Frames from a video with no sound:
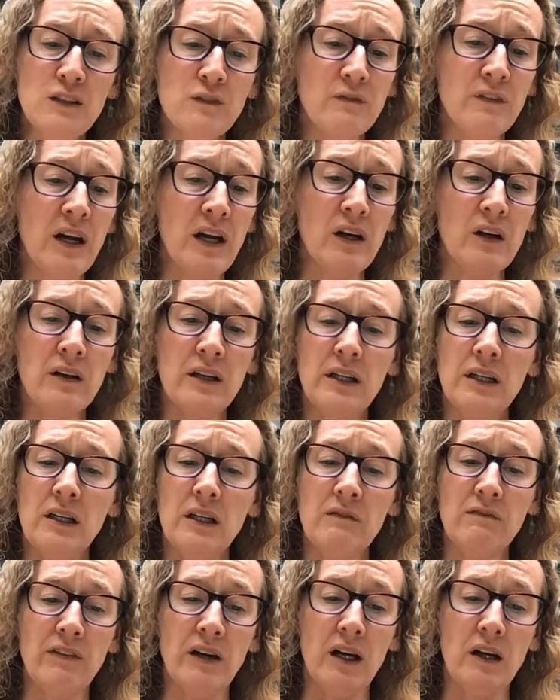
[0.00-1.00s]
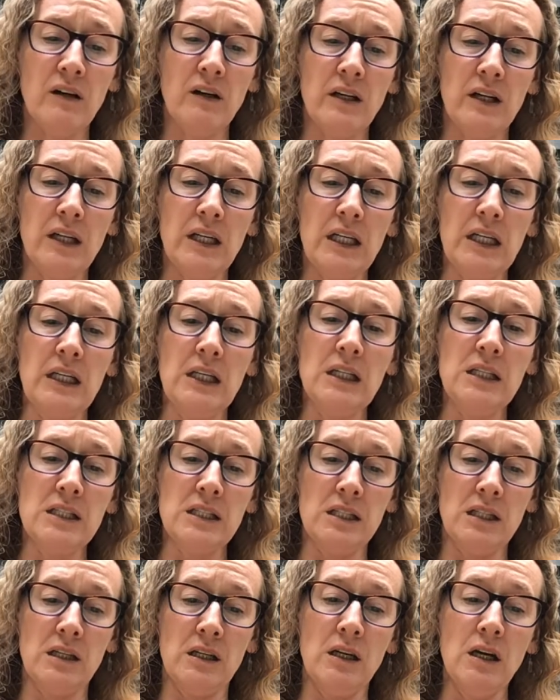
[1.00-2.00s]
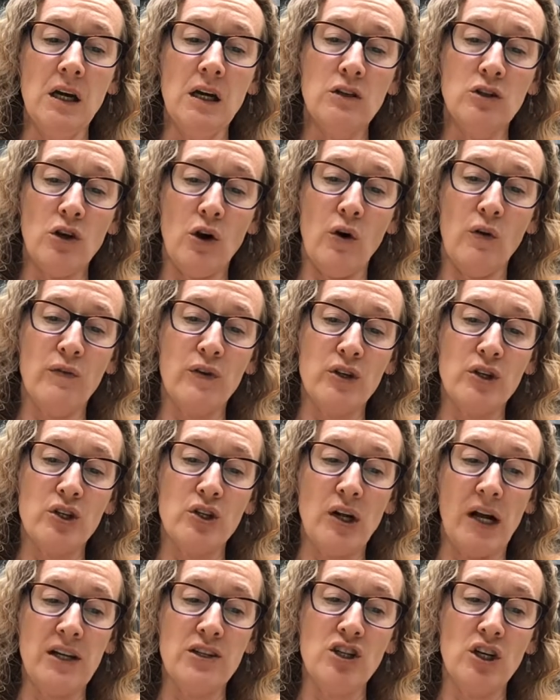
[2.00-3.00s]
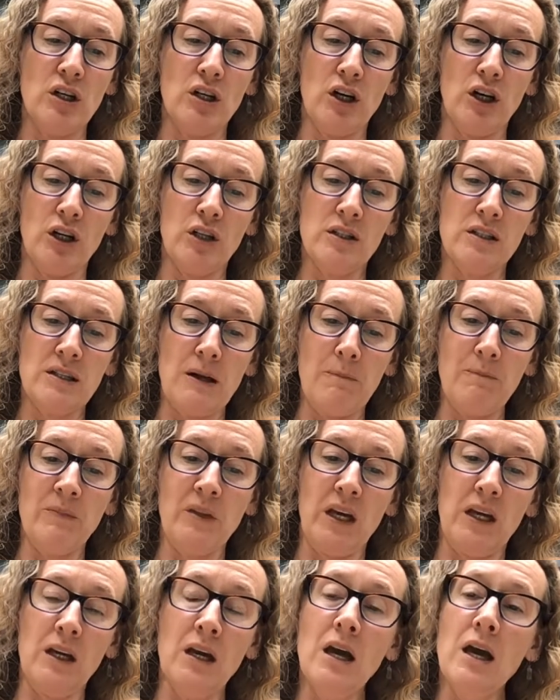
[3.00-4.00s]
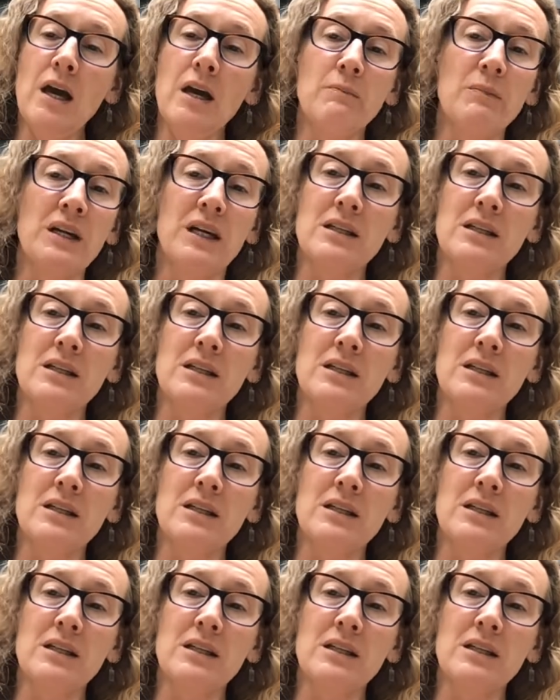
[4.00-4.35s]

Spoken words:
It's very, very easy to overstretch and hurt something,